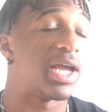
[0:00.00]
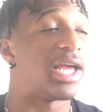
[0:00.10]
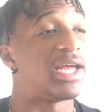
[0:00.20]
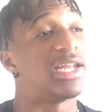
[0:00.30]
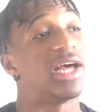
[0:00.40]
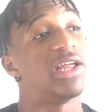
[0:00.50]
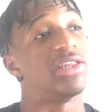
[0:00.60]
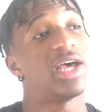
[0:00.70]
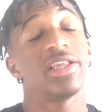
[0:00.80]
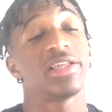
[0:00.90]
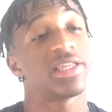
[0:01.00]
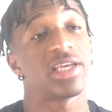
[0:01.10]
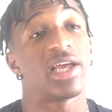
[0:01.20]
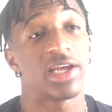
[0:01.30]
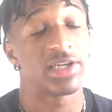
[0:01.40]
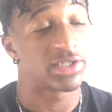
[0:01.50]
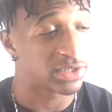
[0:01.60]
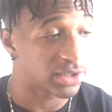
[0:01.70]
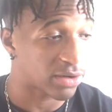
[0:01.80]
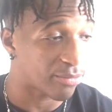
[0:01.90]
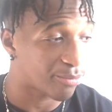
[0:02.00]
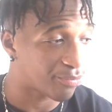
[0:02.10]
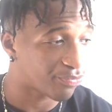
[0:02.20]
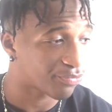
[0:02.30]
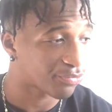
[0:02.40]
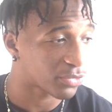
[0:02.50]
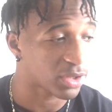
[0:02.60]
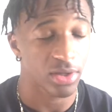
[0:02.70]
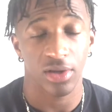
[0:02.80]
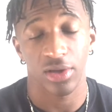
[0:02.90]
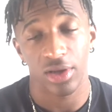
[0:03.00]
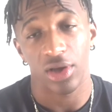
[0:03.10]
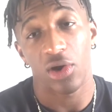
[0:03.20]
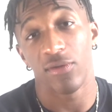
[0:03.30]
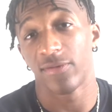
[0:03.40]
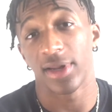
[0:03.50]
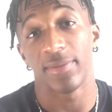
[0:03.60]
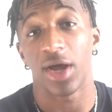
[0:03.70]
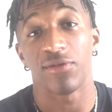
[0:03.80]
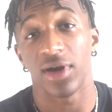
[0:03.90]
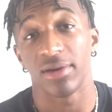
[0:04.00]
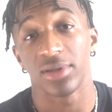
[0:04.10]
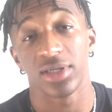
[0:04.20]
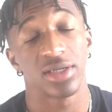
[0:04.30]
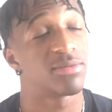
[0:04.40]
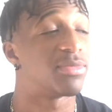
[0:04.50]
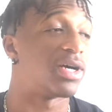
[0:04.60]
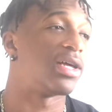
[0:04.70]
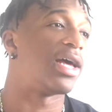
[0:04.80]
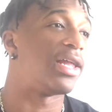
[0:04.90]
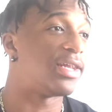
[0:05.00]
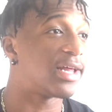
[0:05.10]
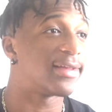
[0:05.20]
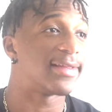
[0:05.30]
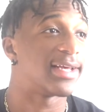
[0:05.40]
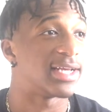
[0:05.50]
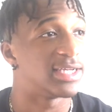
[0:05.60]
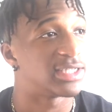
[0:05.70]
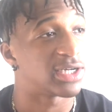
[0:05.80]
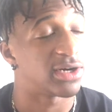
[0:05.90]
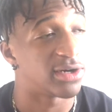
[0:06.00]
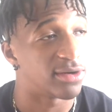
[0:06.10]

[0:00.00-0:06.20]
And another thing is, hopefully I'm not rambling, but another thing is